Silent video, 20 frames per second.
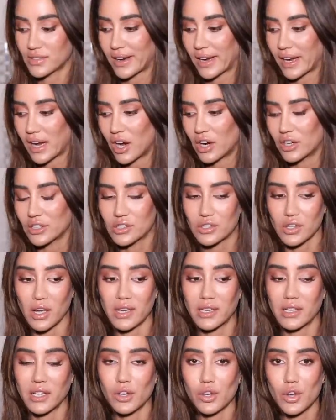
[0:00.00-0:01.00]
very hard. So I
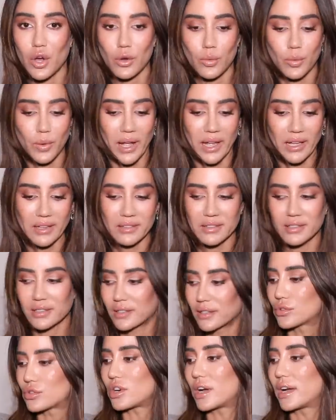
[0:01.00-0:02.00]
cannot wait
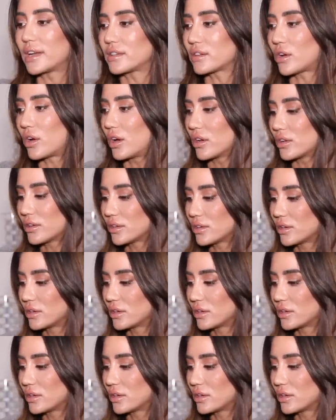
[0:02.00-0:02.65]
to try it on.